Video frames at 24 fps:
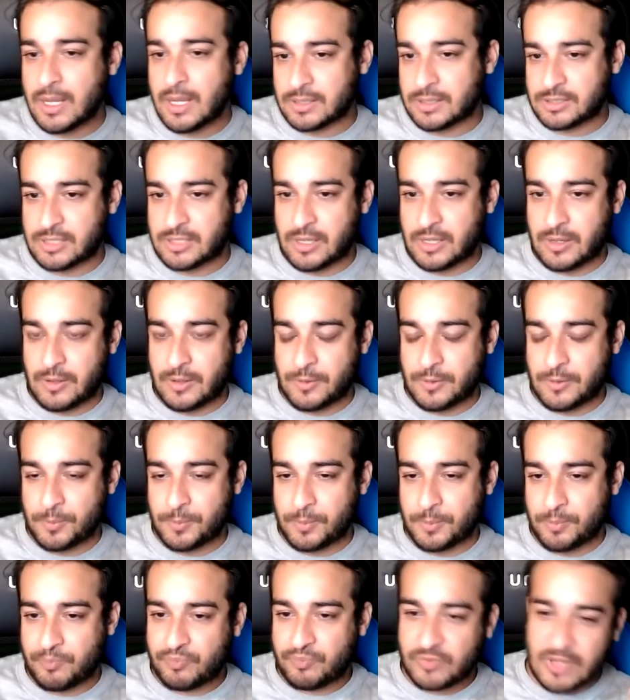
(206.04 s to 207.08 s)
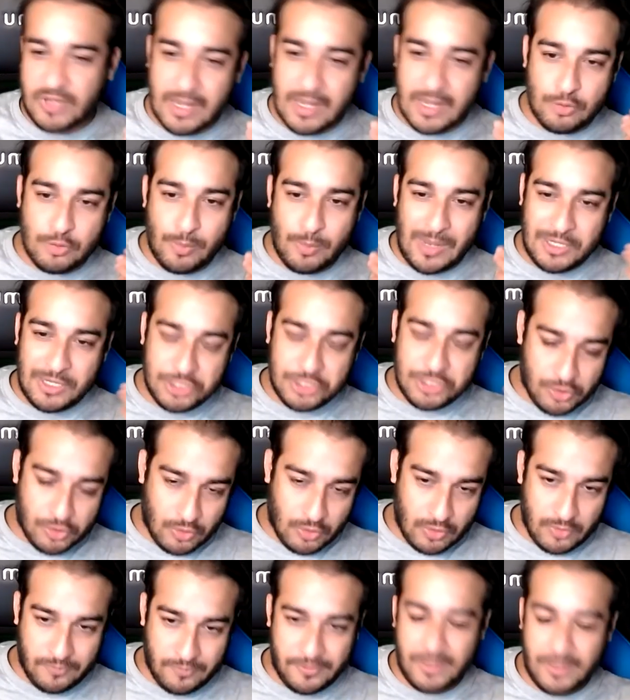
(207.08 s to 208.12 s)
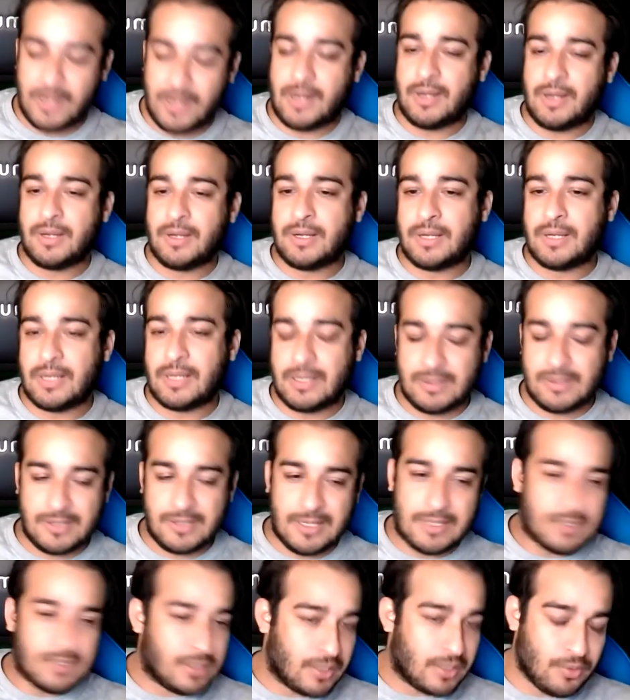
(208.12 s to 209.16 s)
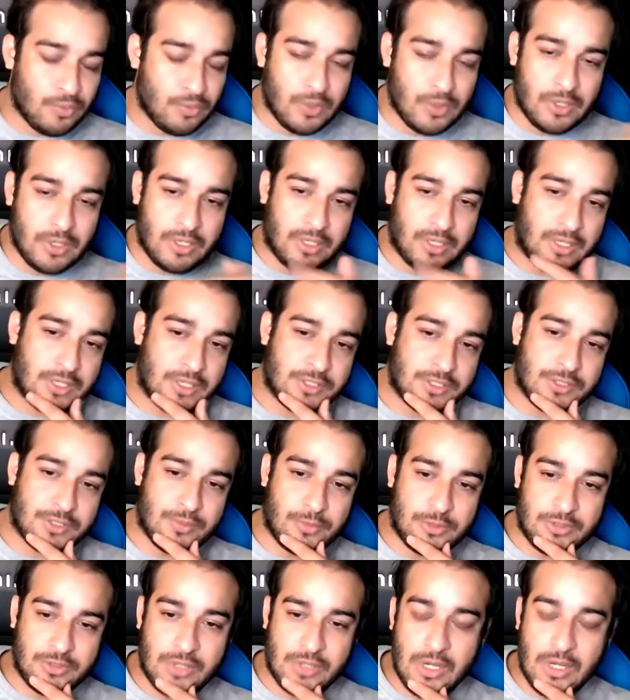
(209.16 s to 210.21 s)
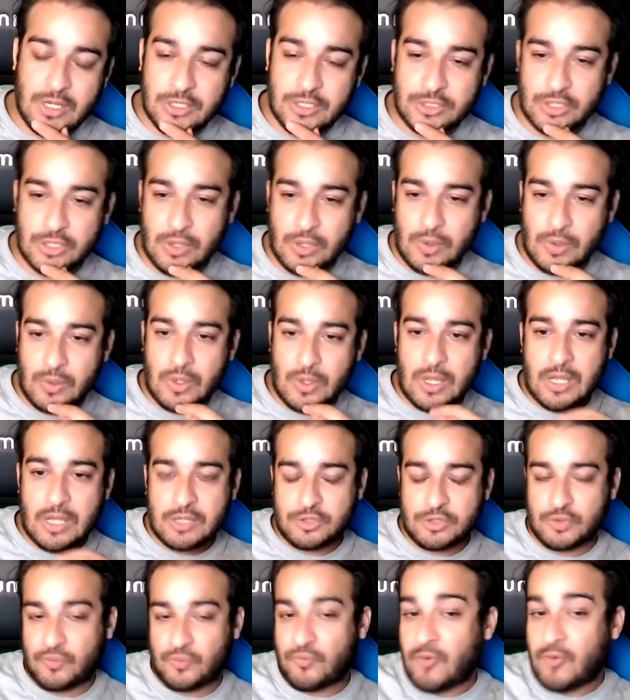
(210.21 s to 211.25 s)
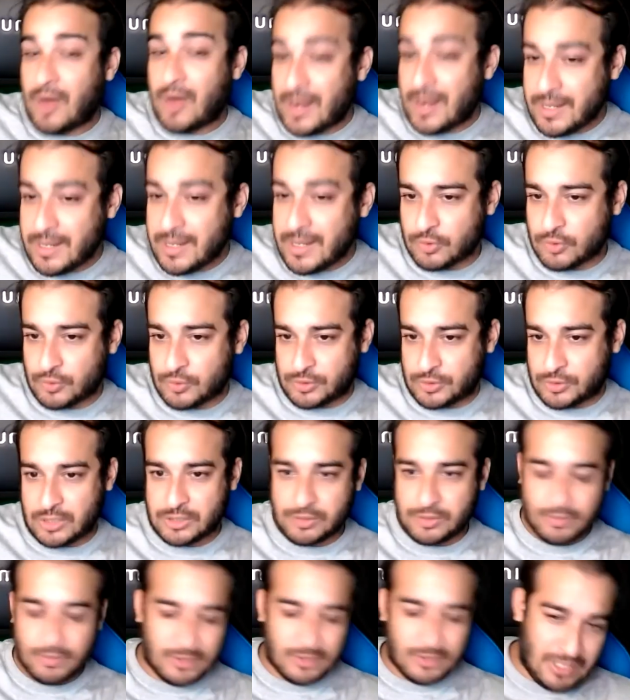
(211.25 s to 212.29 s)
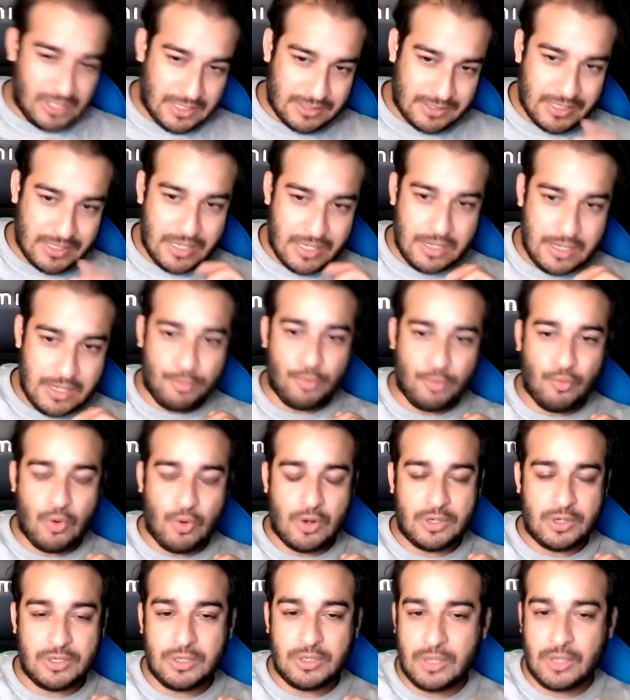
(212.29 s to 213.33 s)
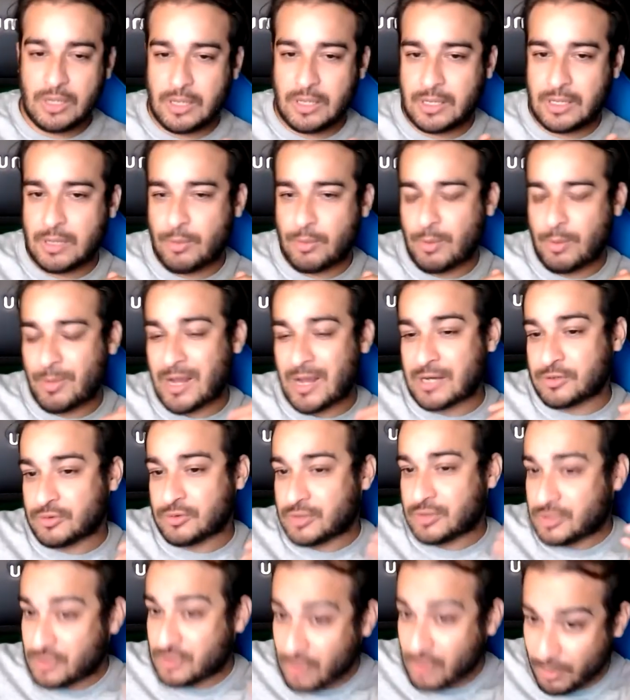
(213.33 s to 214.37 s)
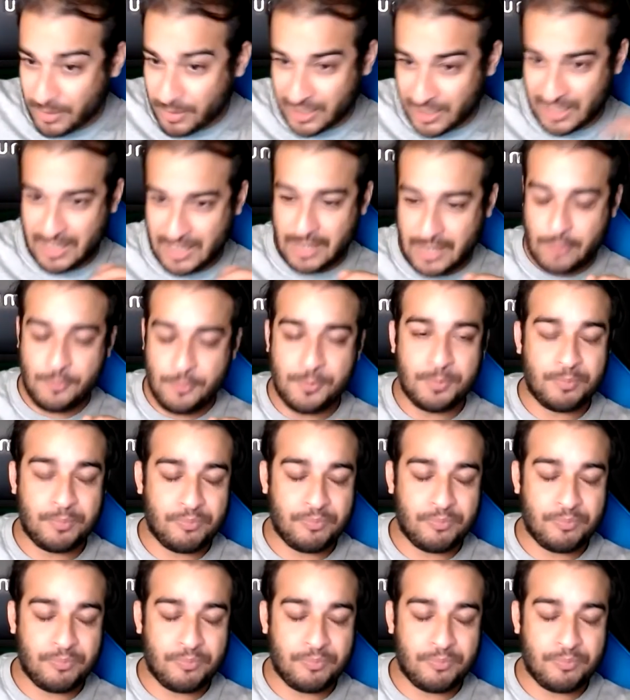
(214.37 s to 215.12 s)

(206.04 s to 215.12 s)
so yeah, you mention all of that and then convert the customers. So to find those customers, yes, number one, coming back to the topic now,